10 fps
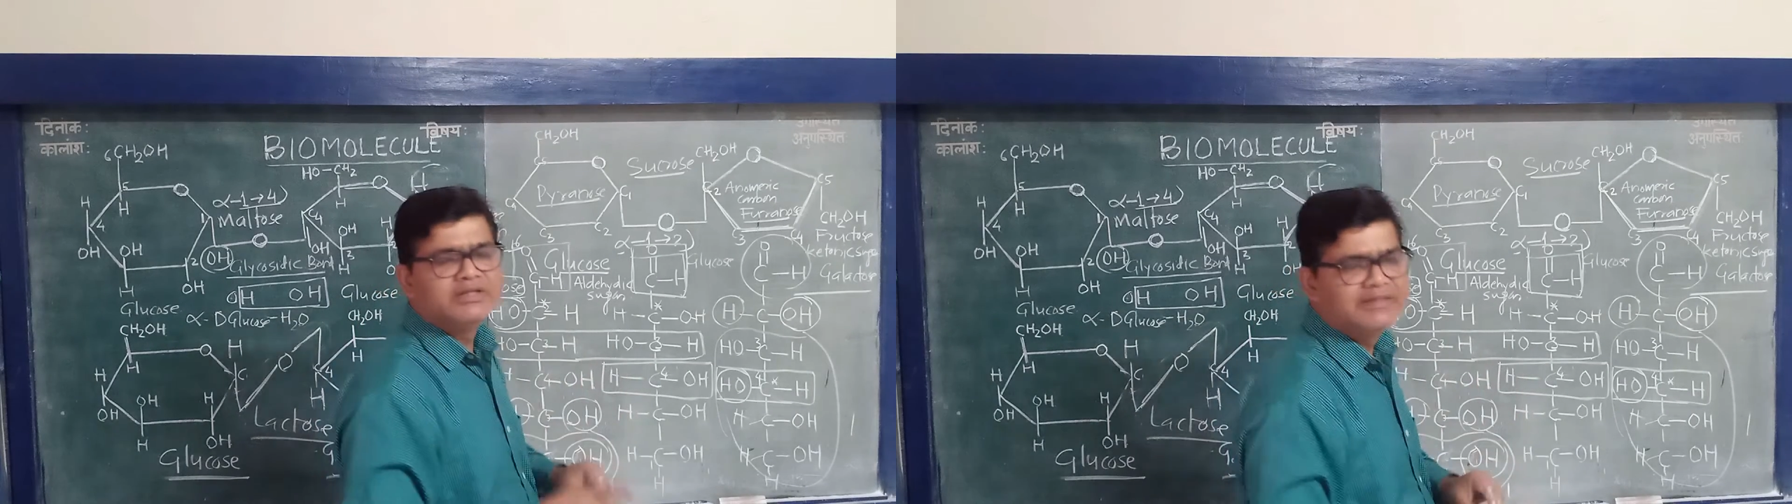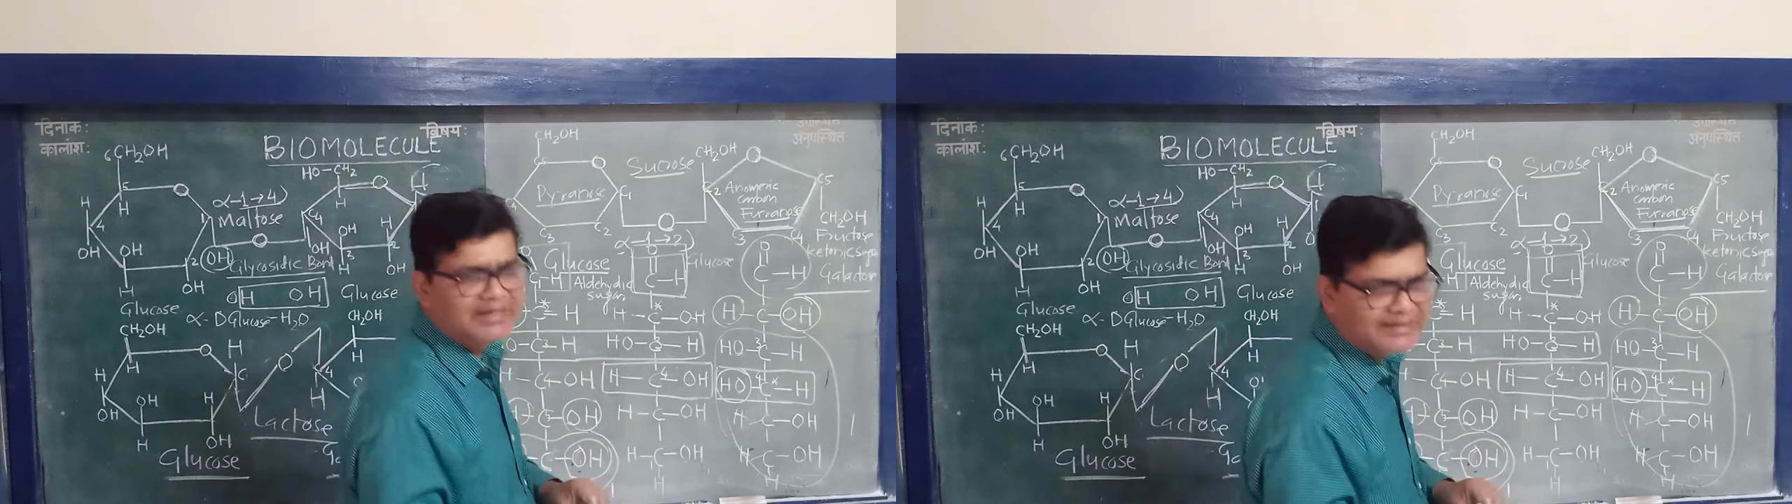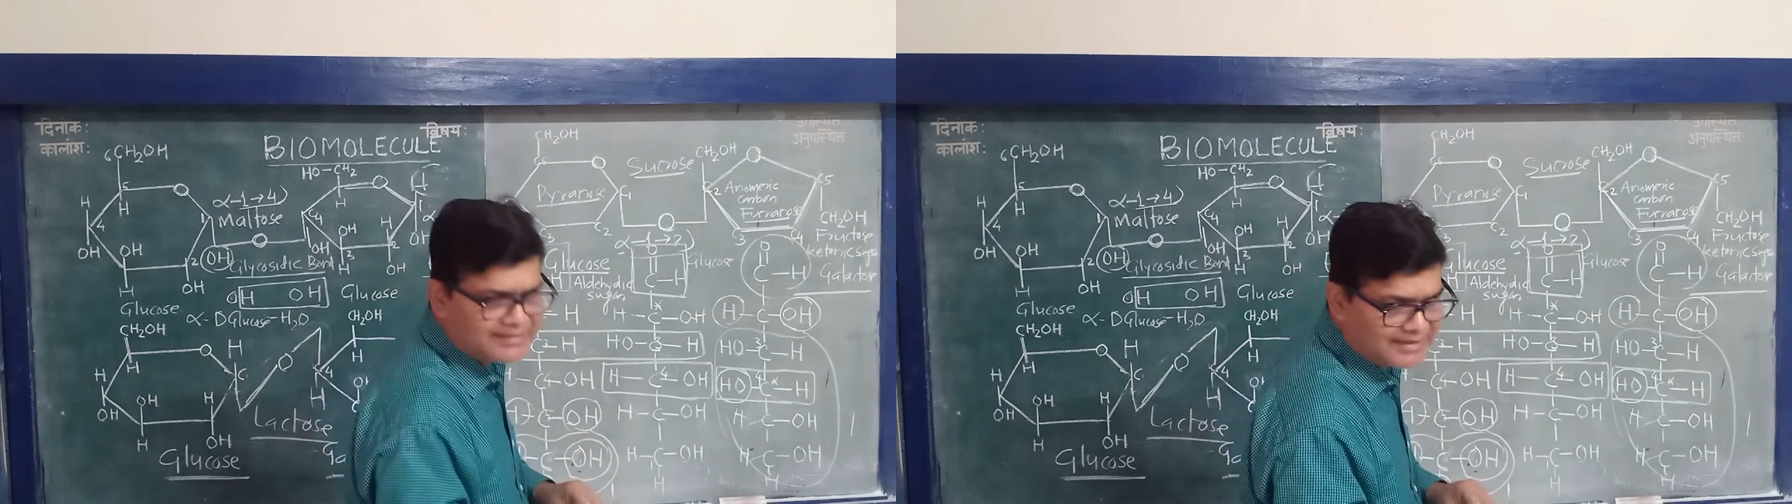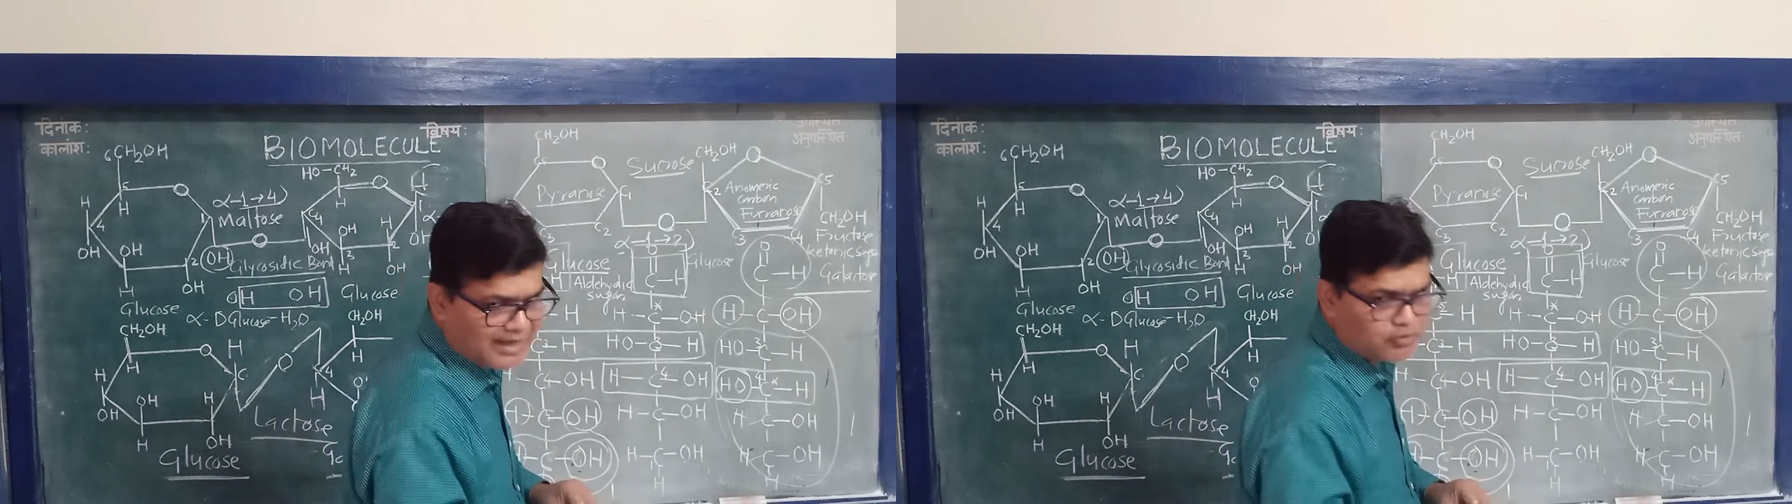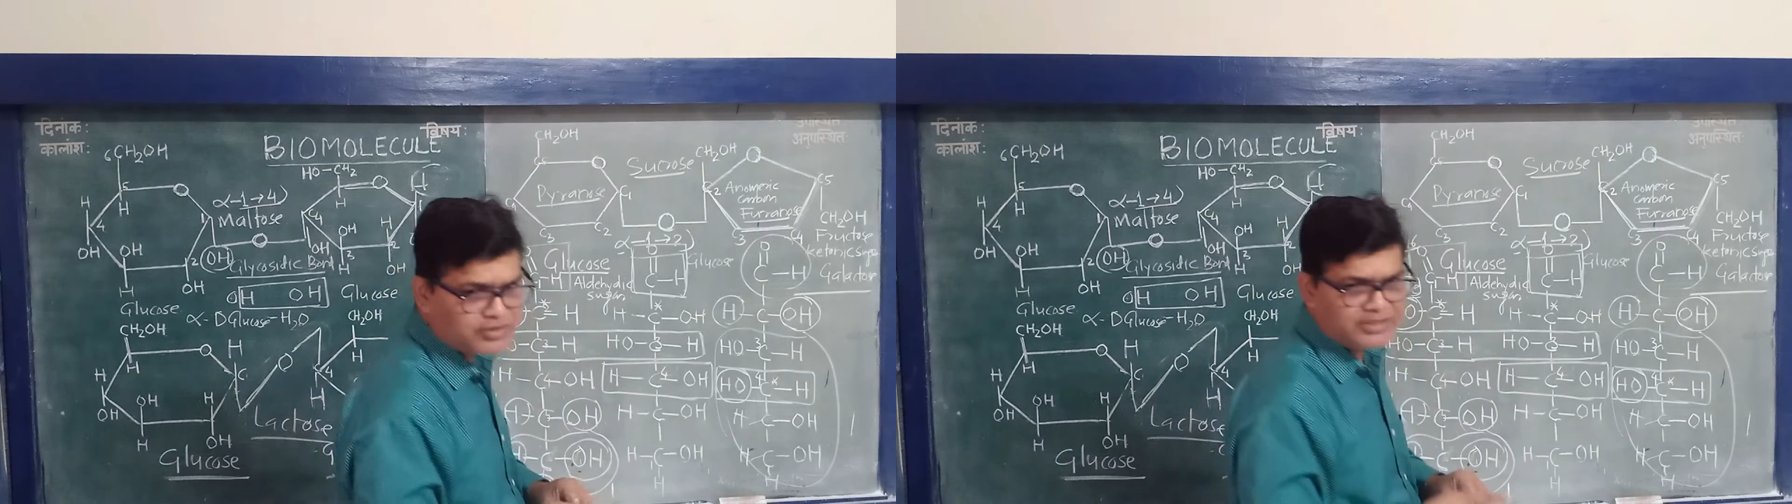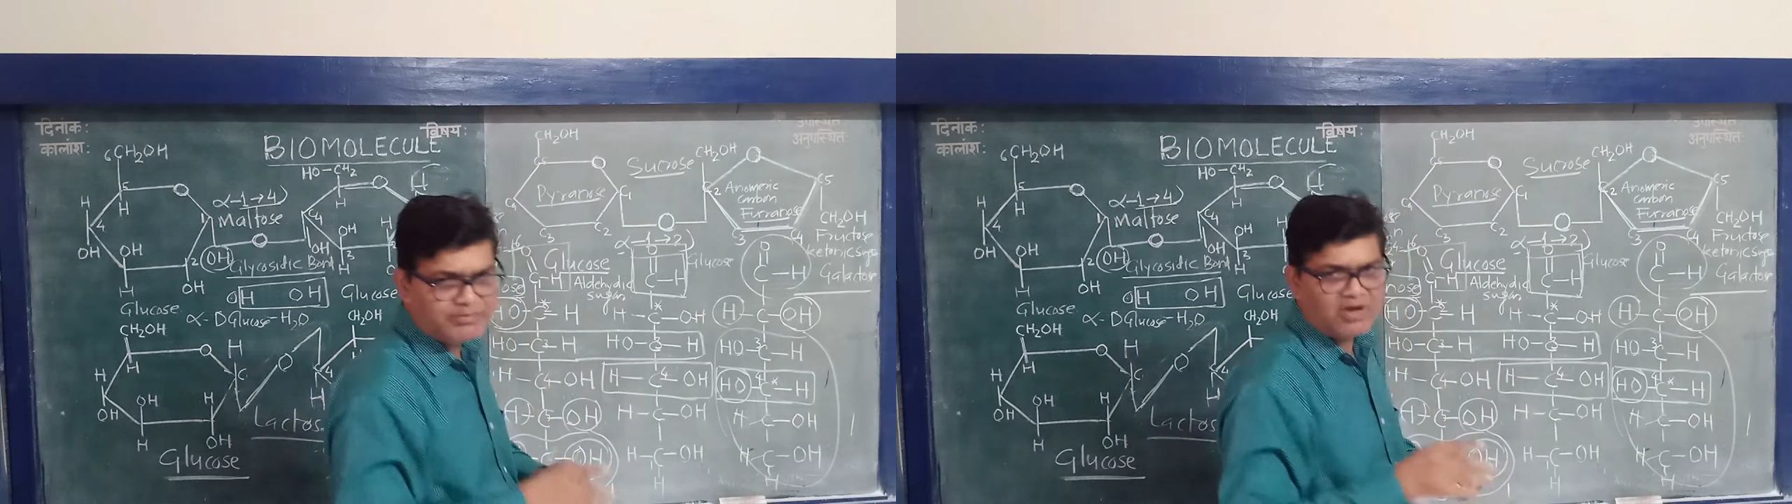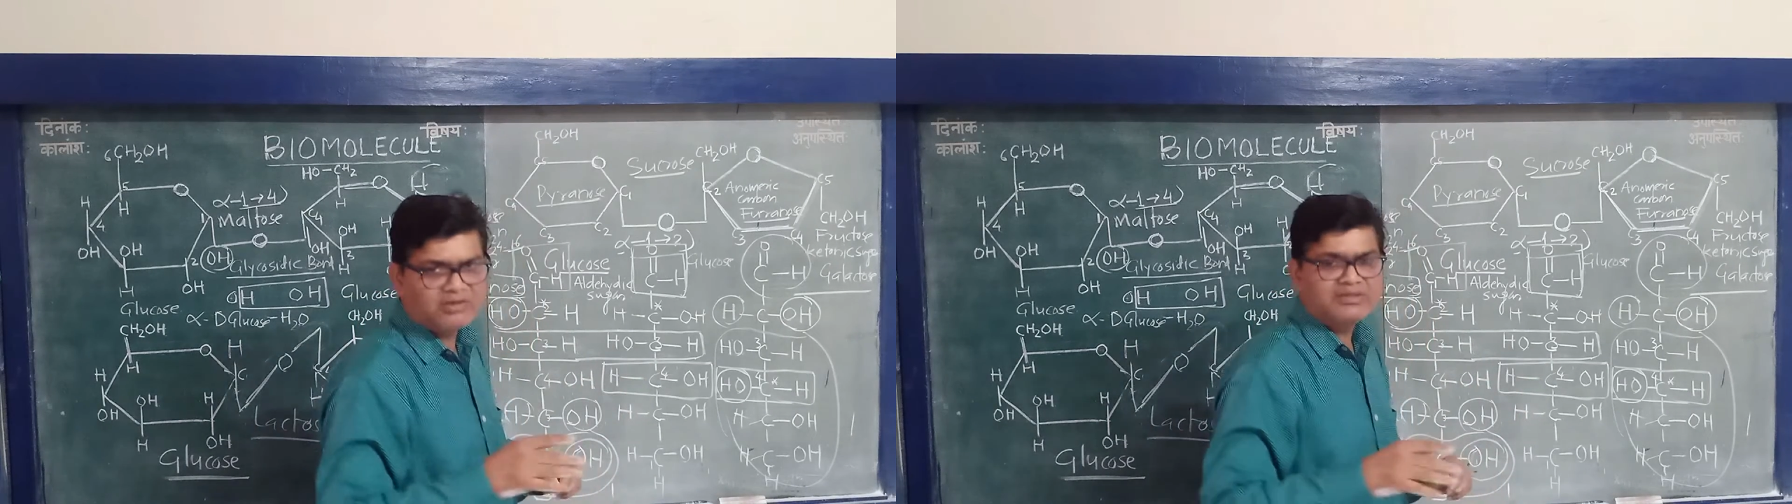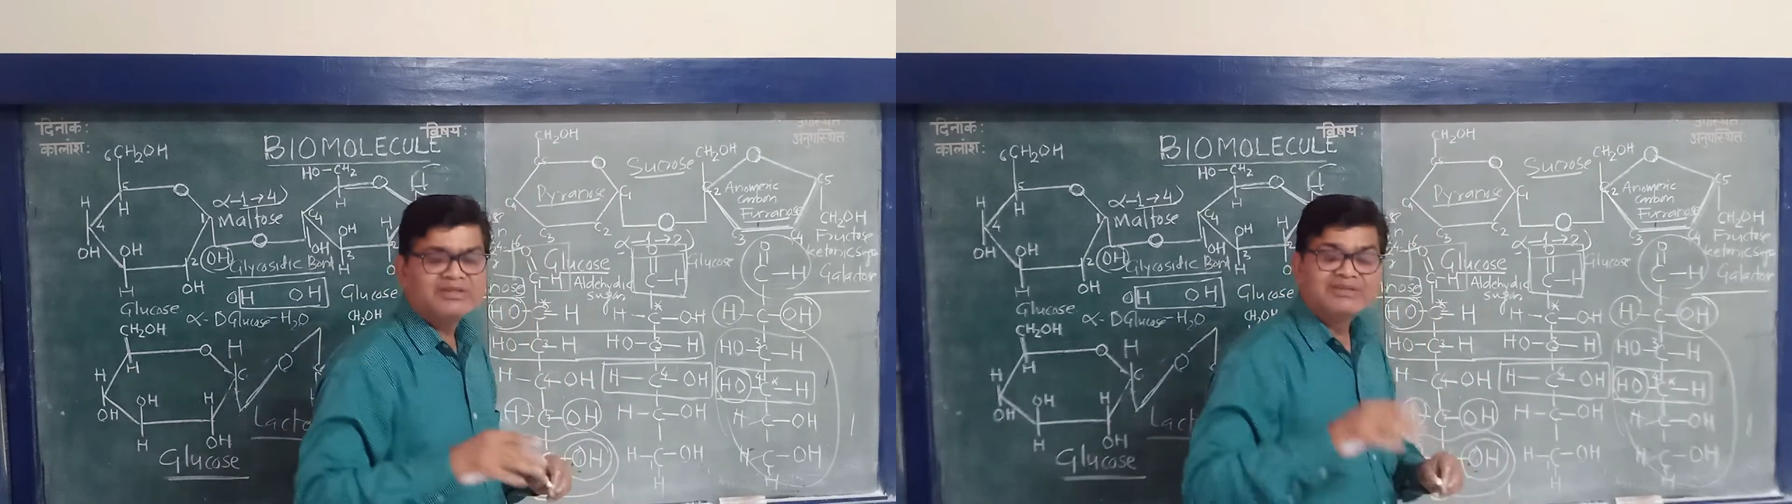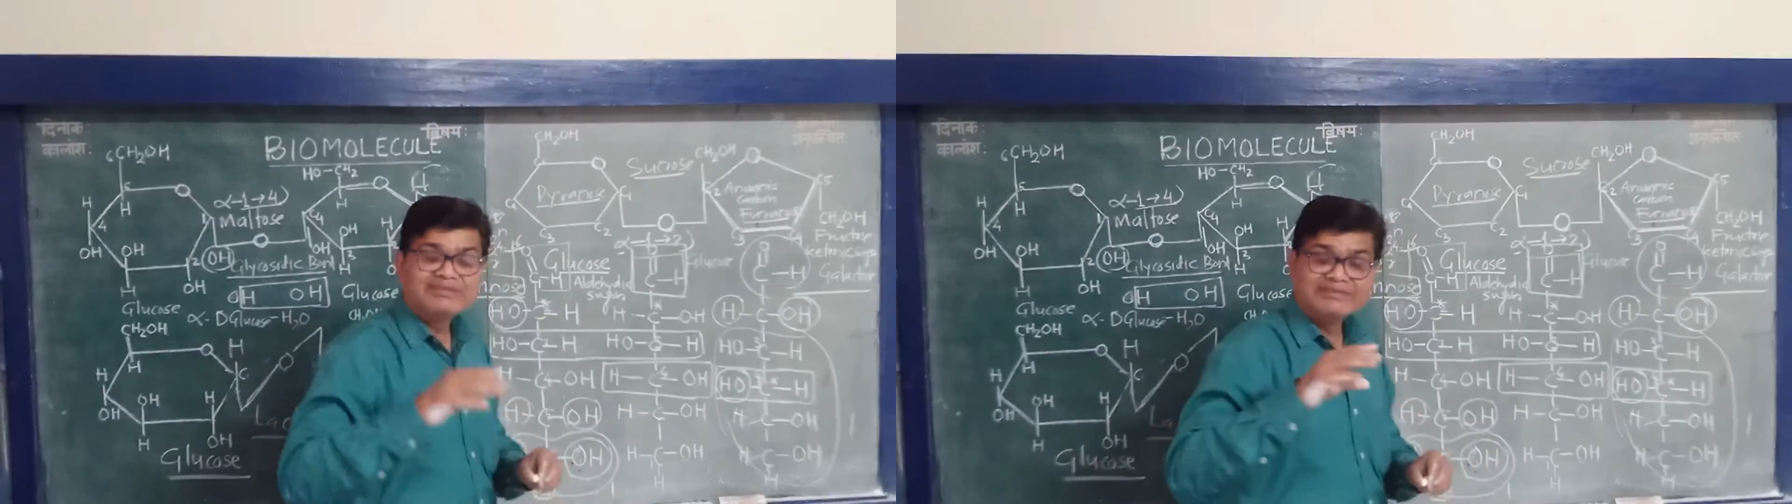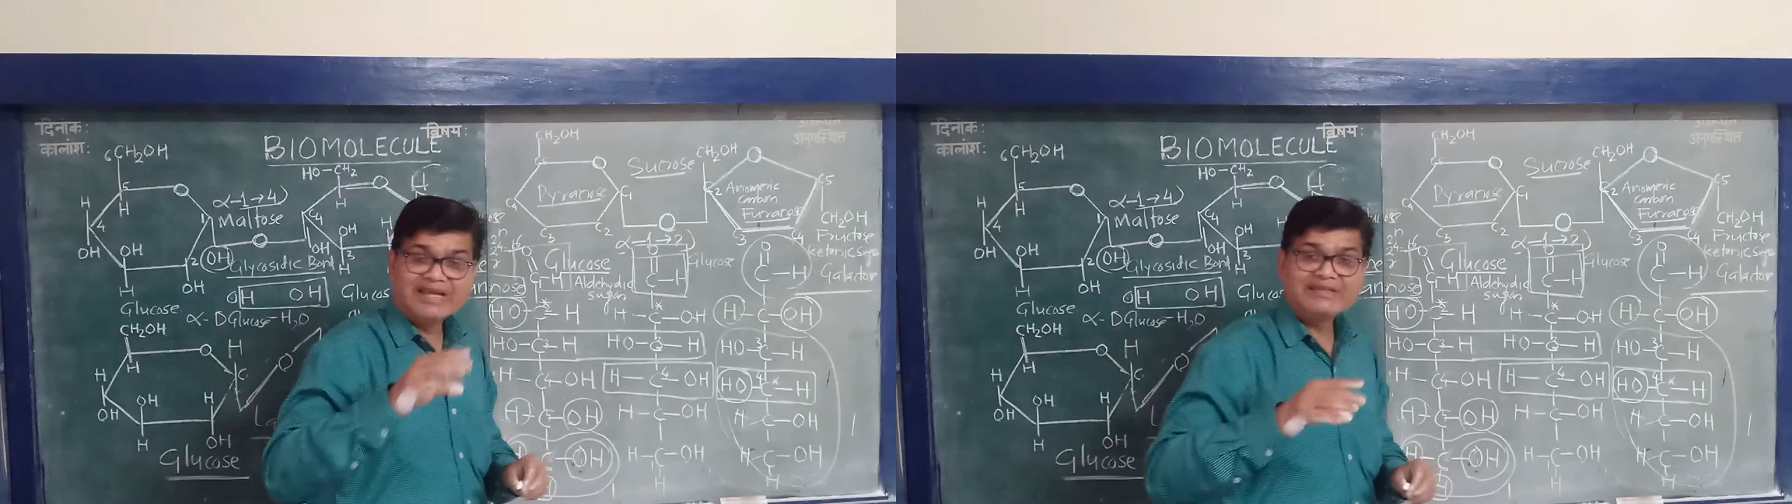that is glycosidic bond,
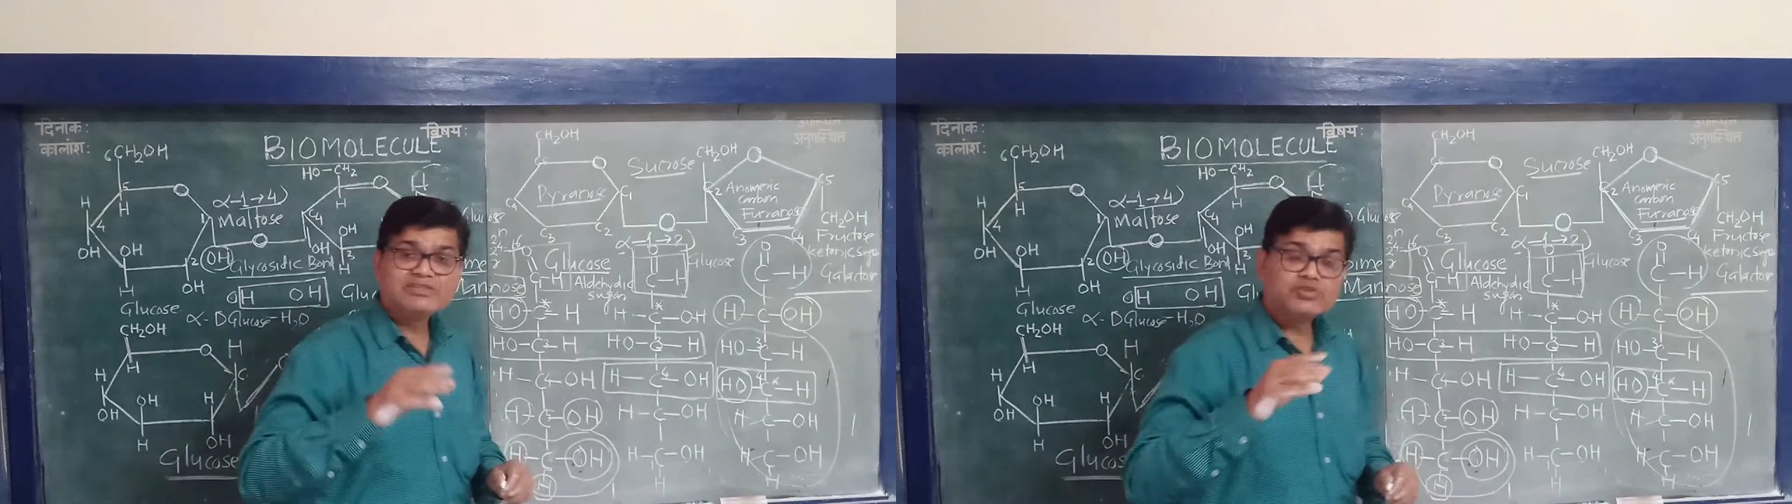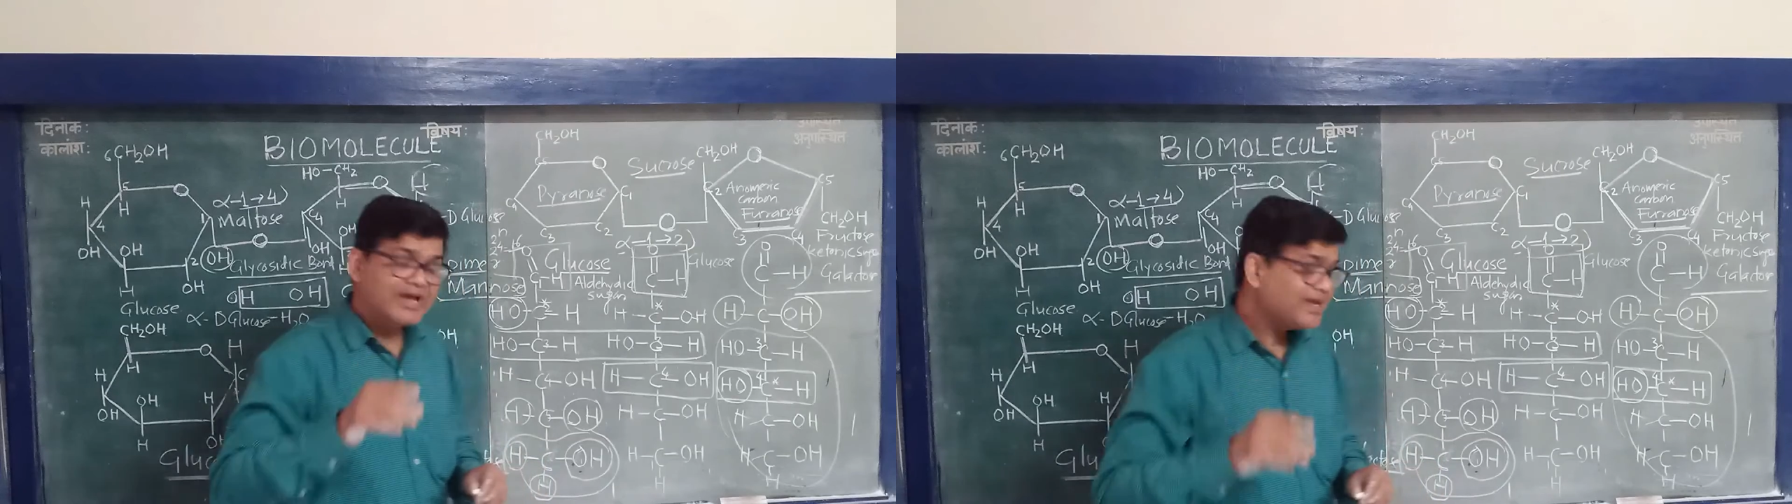that is known